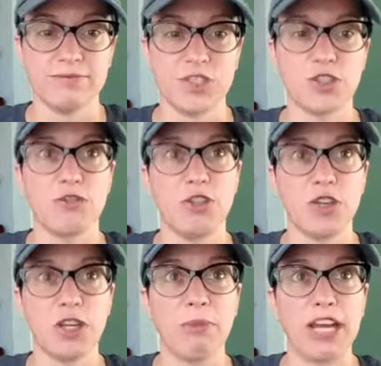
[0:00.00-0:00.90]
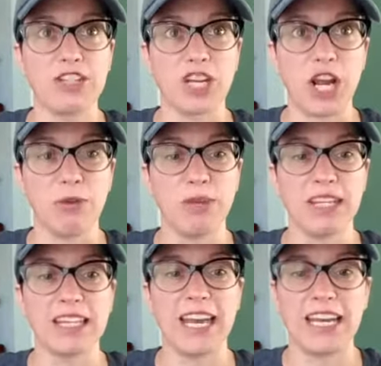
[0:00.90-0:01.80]
So if you can imagine how
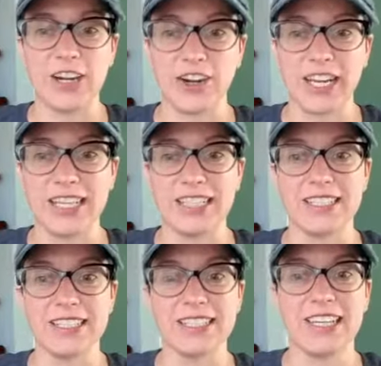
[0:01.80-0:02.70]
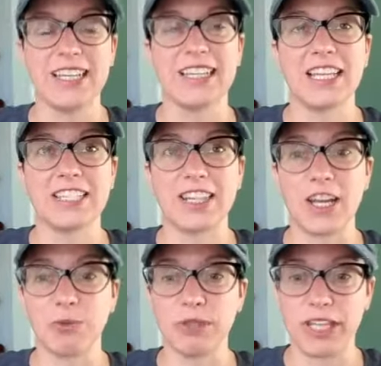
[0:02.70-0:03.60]
big that area is, that's a
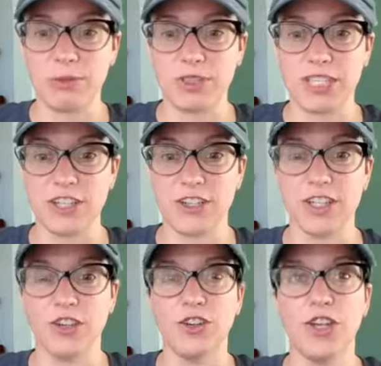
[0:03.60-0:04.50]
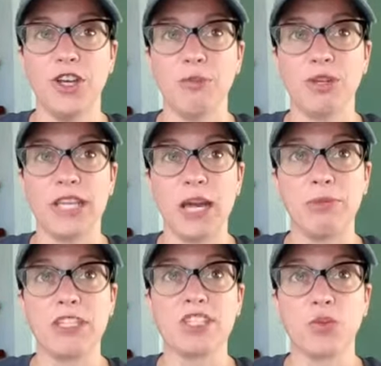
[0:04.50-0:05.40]
lot of plant material. But that
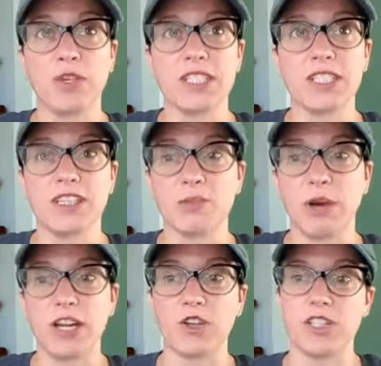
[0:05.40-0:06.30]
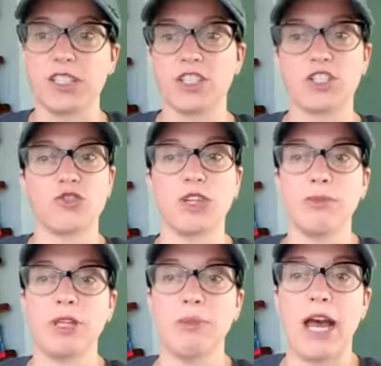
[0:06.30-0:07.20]
means that what's in this bottle is
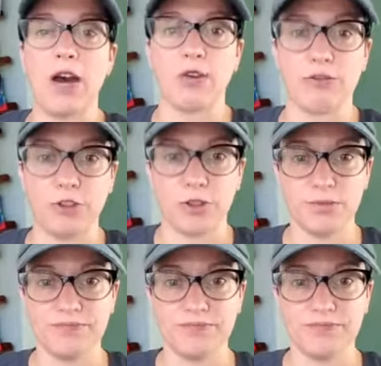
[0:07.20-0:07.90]
extremely powerful.